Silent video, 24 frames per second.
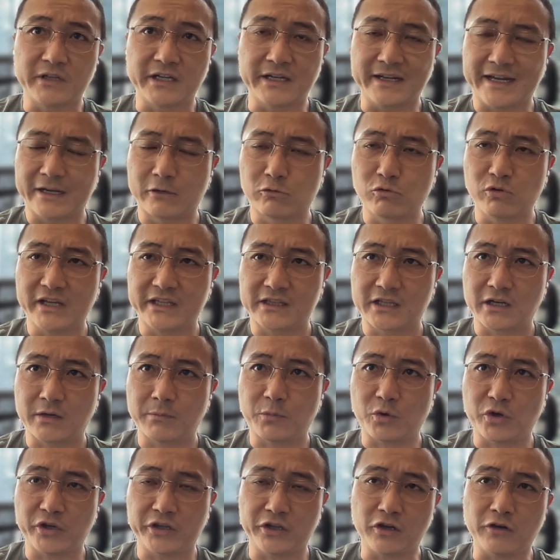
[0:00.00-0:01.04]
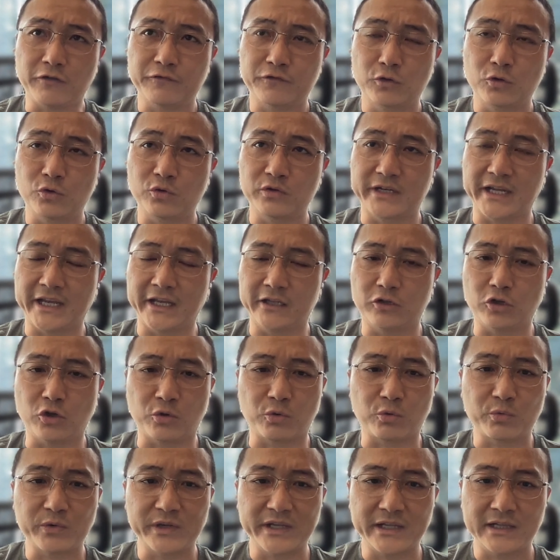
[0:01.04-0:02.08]
the regulator point of view, they
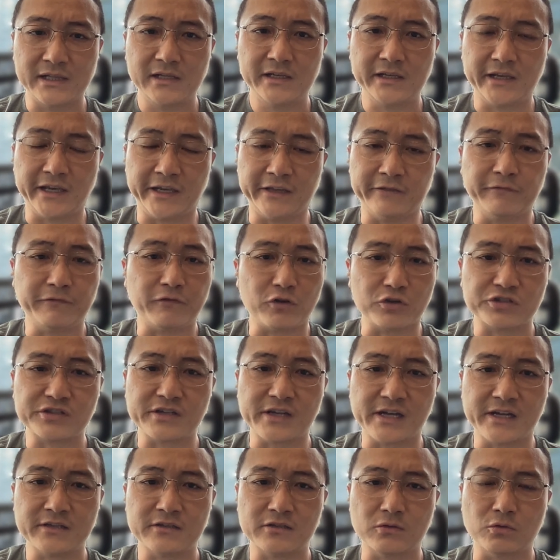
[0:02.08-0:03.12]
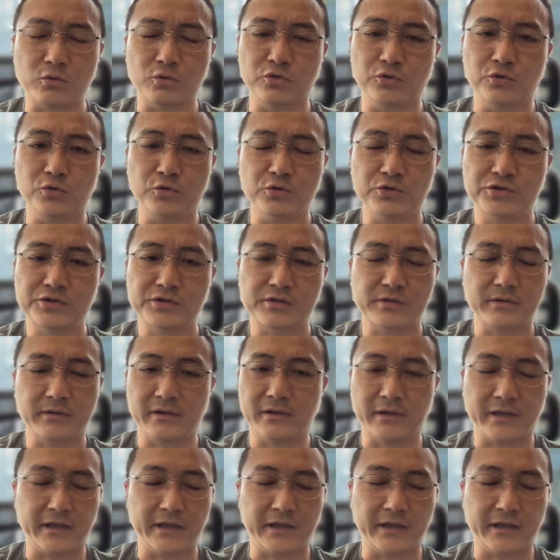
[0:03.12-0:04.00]
don't really enforce us to use